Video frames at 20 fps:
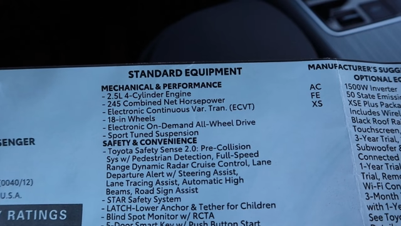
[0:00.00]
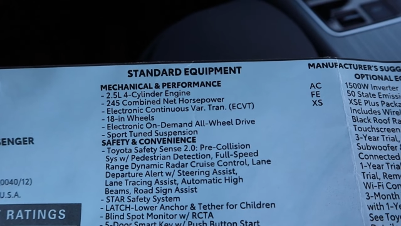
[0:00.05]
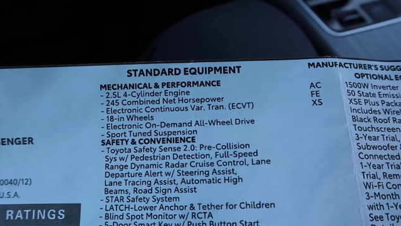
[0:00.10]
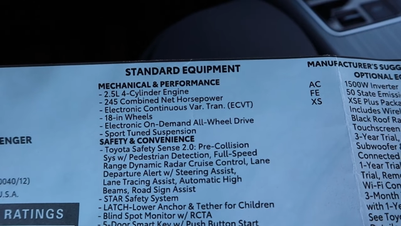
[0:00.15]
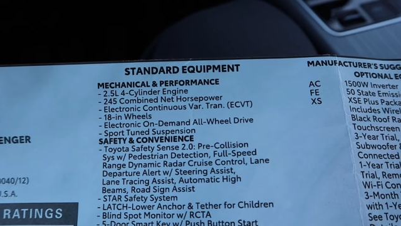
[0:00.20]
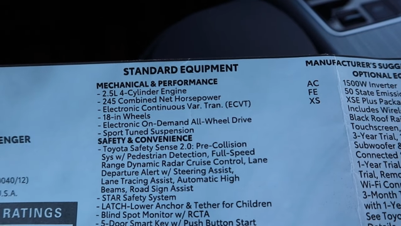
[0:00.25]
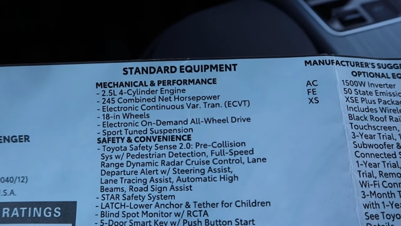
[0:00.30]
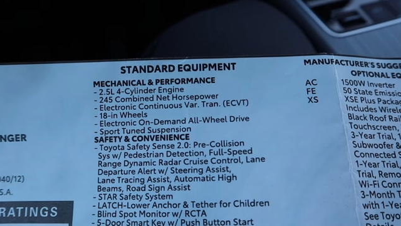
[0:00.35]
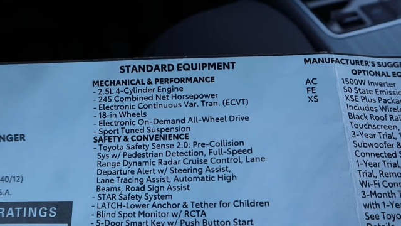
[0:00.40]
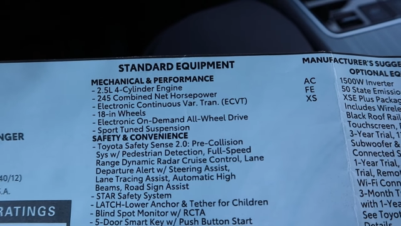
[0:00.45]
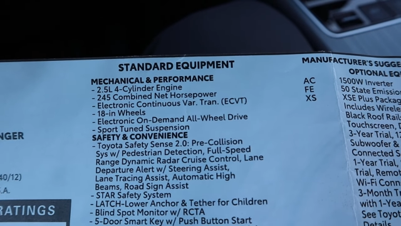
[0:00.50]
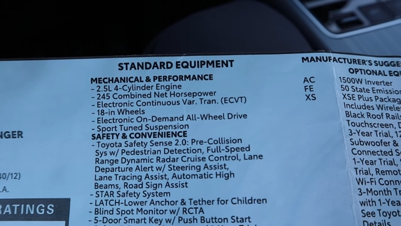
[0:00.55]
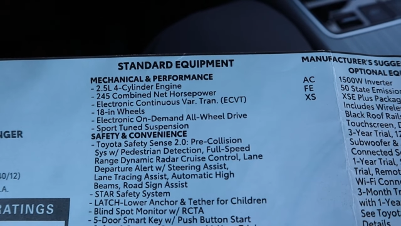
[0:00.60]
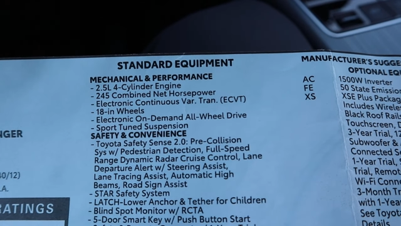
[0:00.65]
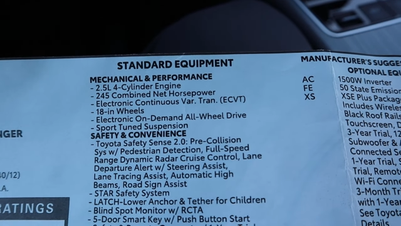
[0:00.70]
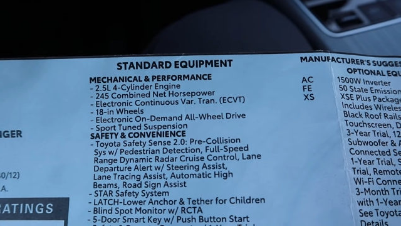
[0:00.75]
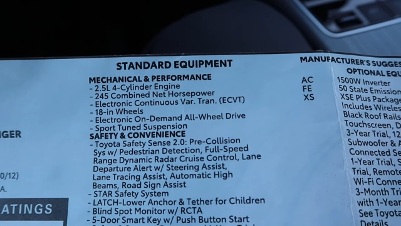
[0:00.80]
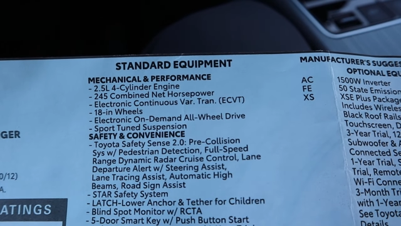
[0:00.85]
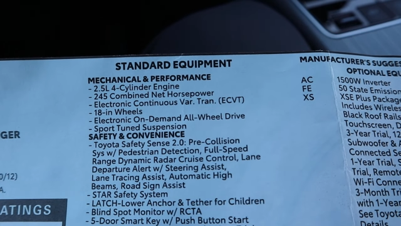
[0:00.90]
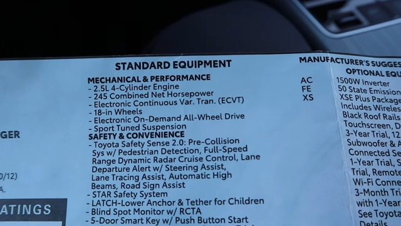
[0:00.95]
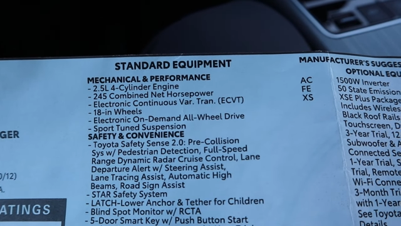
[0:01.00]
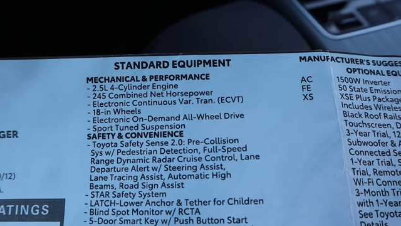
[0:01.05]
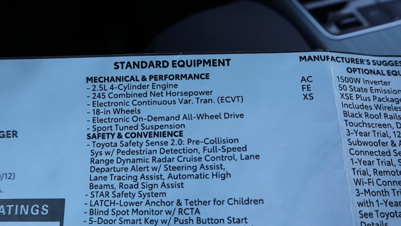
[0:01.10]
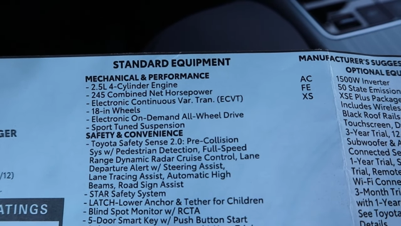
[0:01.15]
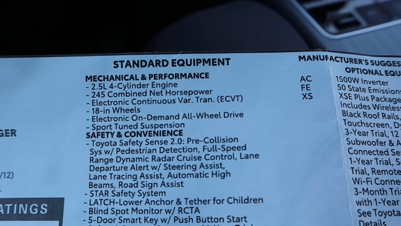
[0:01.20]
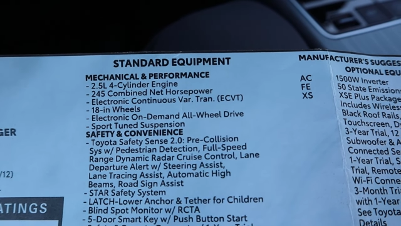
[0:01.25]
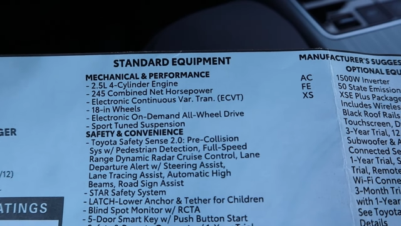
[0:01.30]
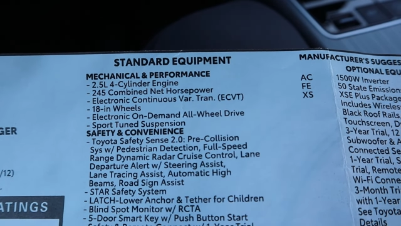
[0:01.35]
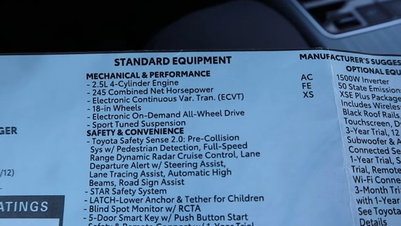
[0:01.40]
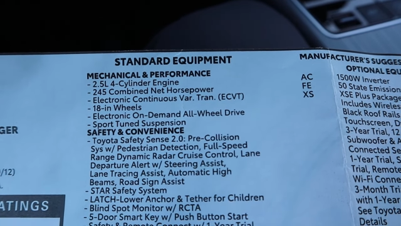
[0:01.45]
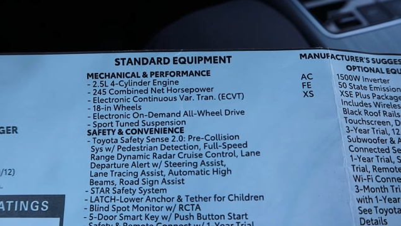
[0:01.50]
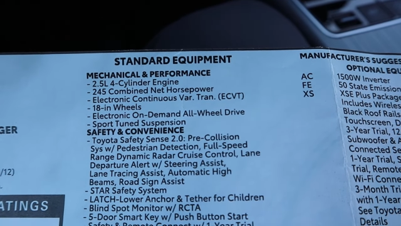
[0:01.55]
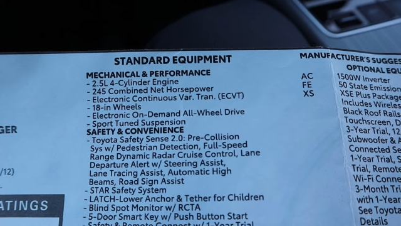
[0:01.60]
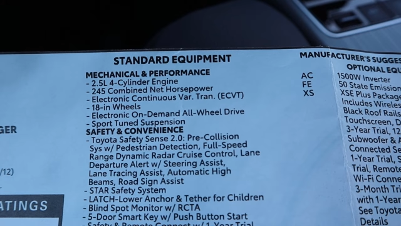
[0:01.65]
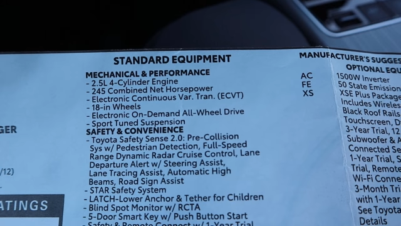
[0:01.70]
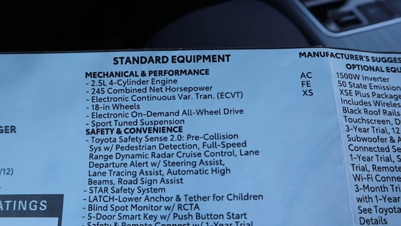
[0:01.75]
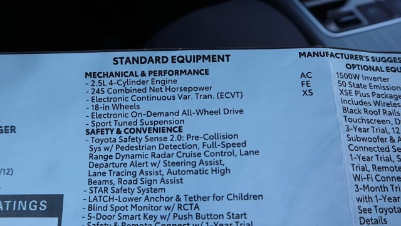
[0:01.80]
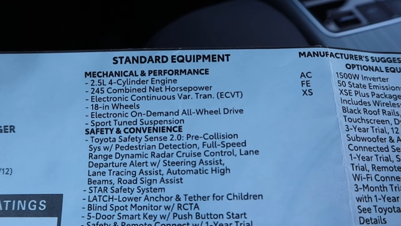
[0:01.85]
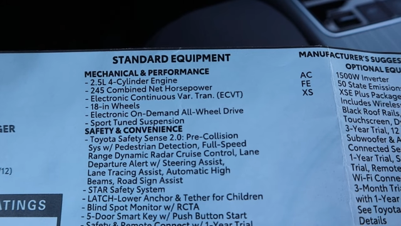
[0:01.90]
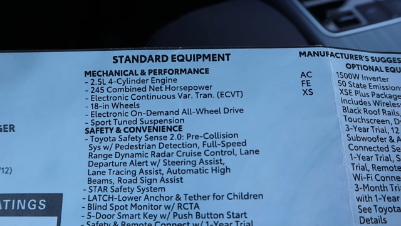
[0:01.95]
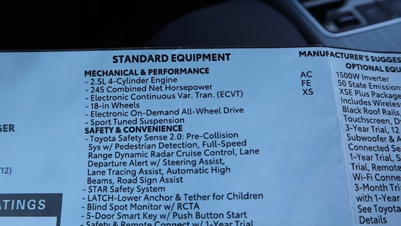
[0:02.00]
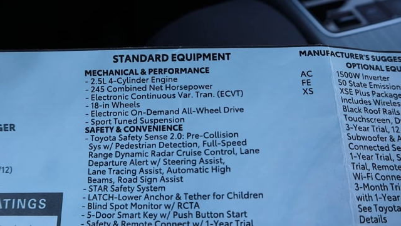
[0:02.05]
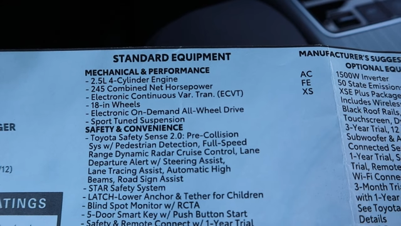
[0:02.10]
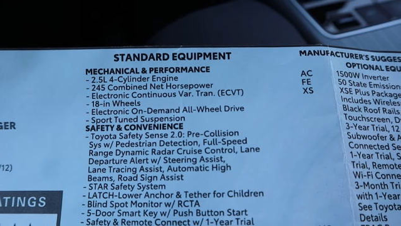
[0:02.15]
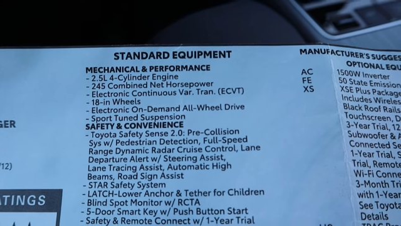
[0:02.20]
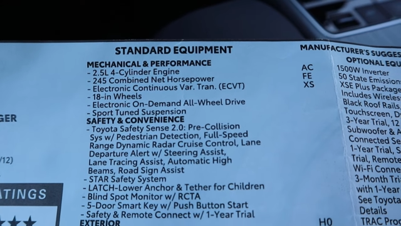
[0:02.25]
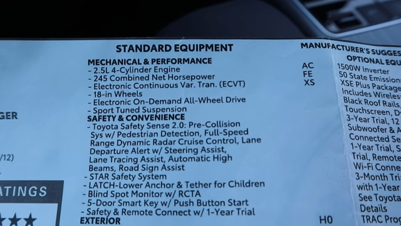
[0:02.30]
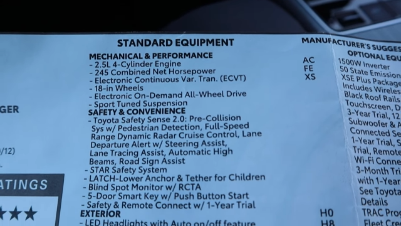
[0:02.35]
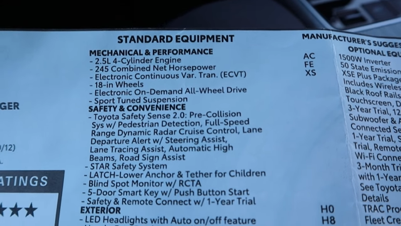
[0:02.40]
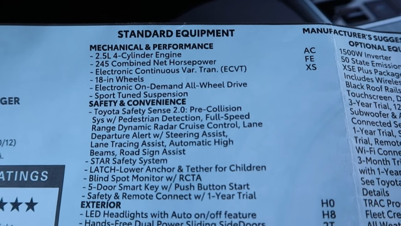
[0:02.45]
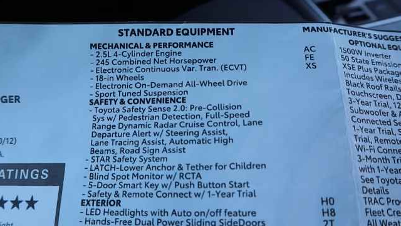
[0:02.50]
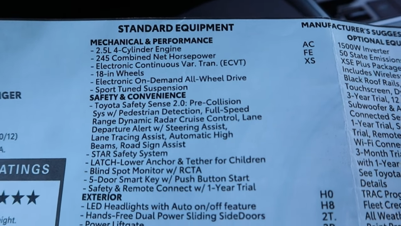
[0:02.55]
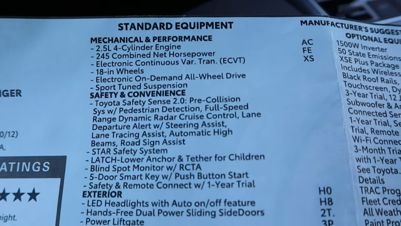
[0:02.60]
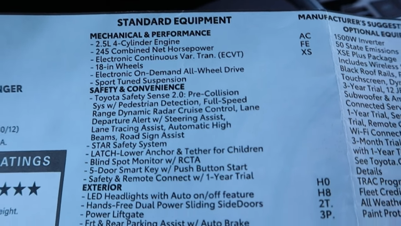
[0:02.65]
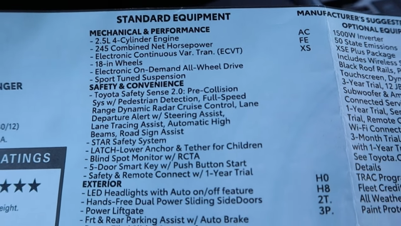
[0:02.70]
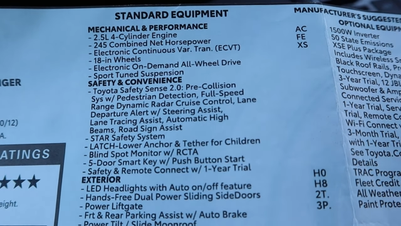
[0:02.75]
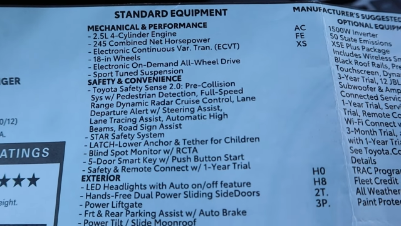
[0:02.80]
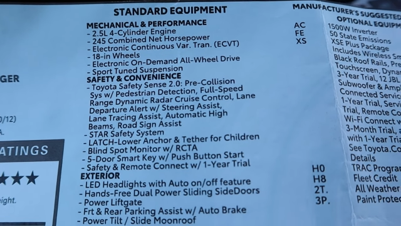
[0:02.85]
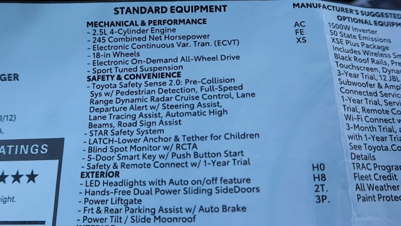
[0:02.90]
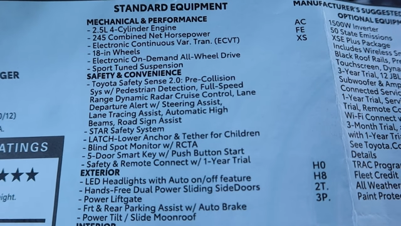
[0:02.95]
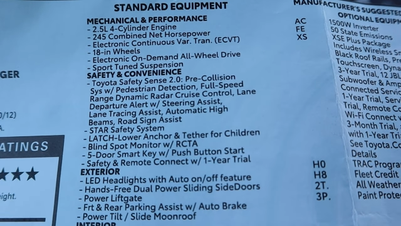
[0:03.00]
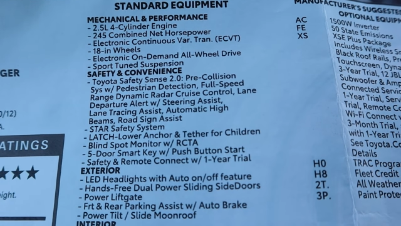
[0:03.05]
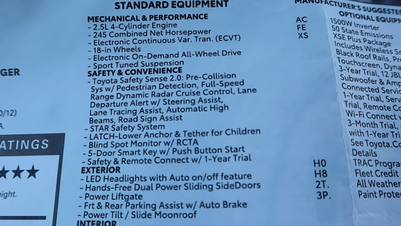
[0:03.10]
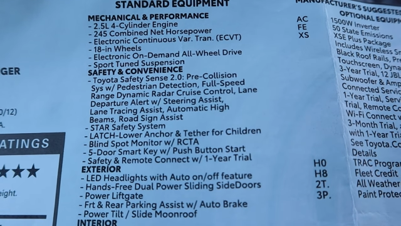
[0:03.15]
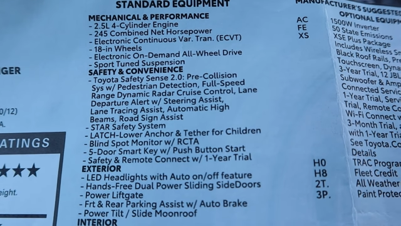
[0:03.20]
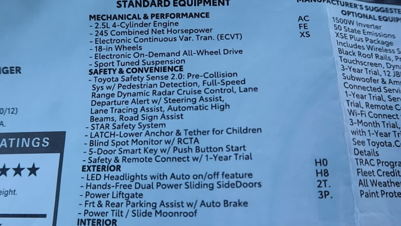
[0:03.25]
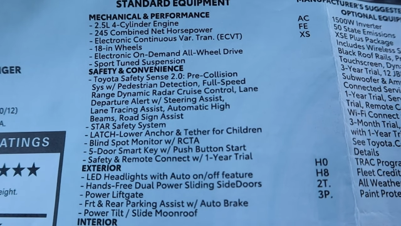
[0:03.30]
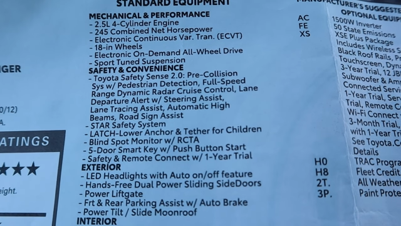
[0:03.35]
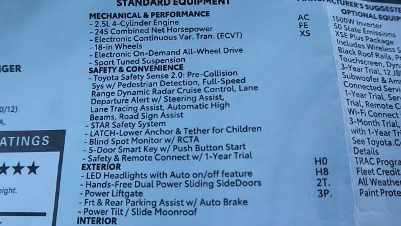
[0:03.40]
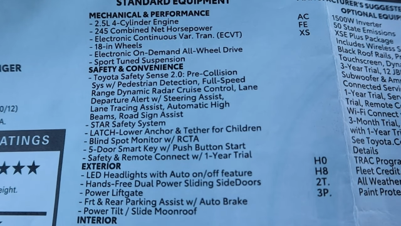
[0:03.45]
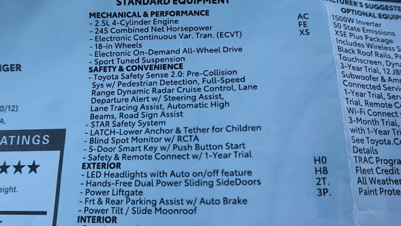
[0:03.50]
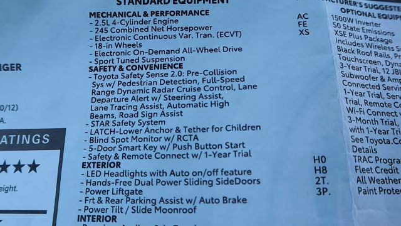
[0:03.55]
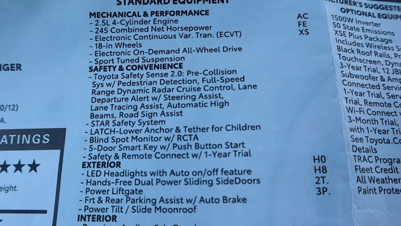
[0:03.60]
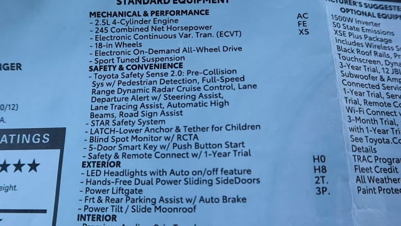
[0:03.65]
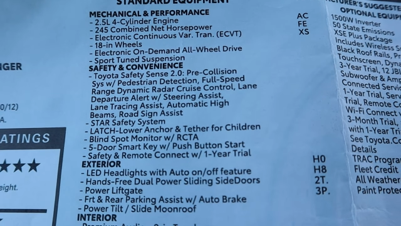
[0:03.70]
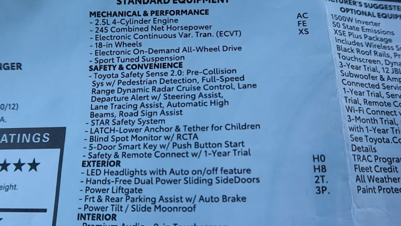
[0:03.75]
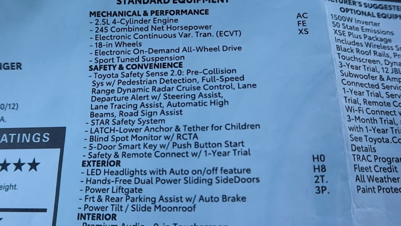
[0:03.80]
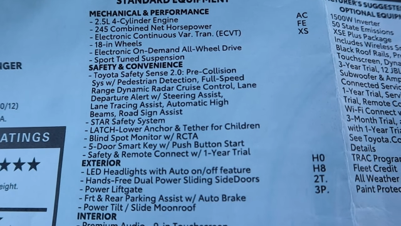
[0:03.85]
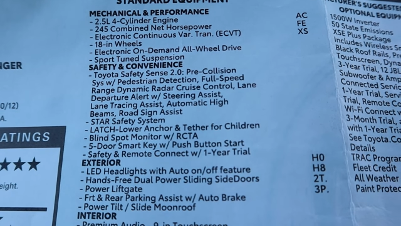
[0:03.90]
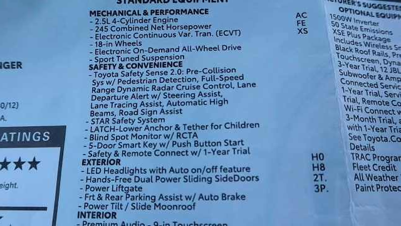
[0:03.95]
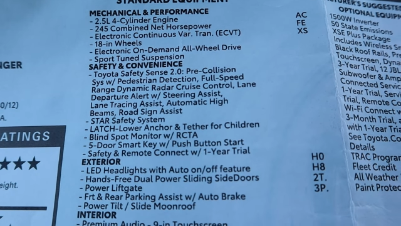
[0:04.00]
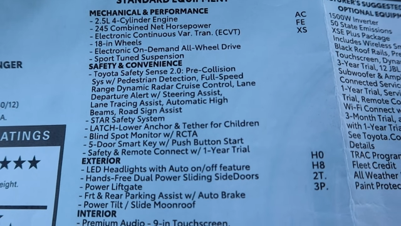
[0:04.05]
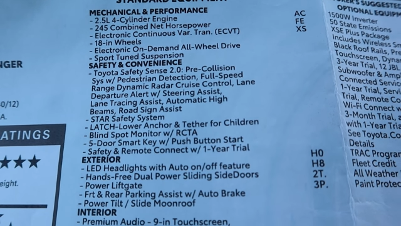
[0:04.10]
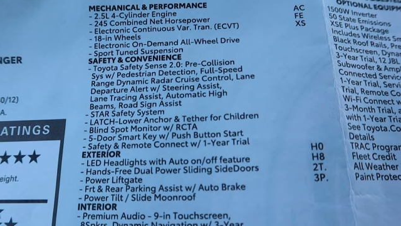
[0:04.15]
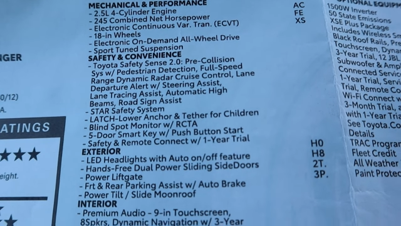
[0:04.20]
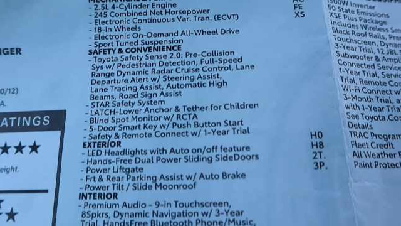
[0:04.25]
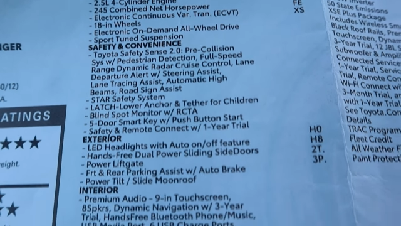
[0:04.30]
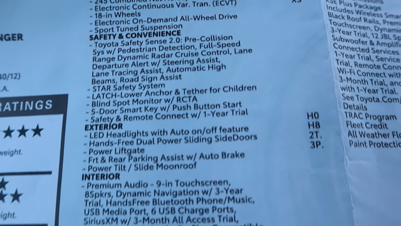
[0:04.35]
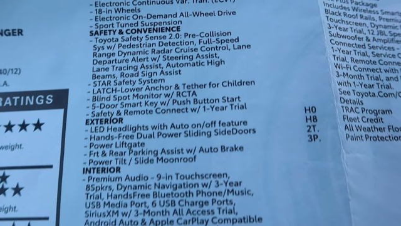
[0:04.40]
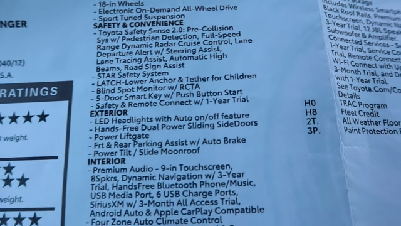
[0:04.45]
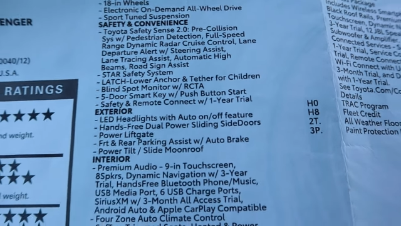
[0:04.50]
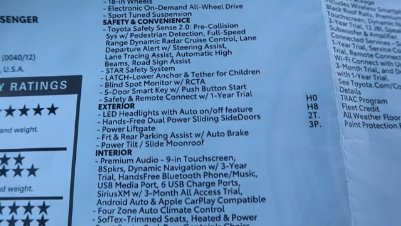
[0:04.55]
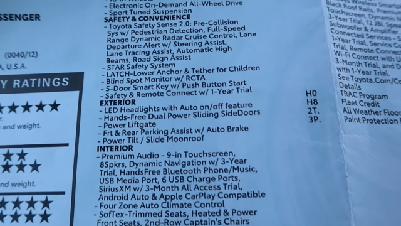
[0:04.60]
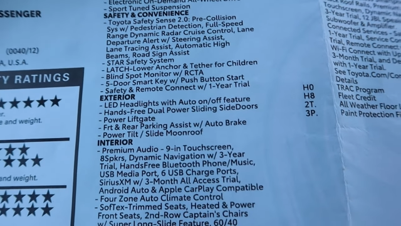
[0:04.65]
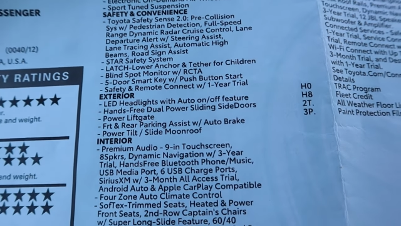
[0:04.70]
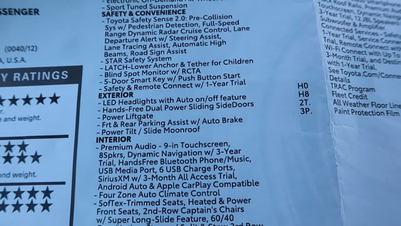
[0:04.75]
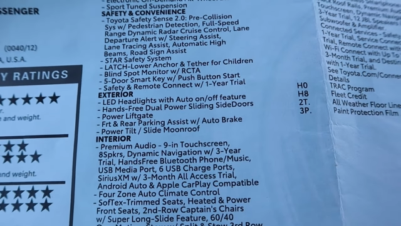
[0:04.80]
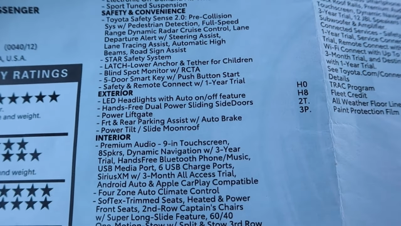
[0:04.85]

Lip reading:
No face is visible, so there are no lips to read.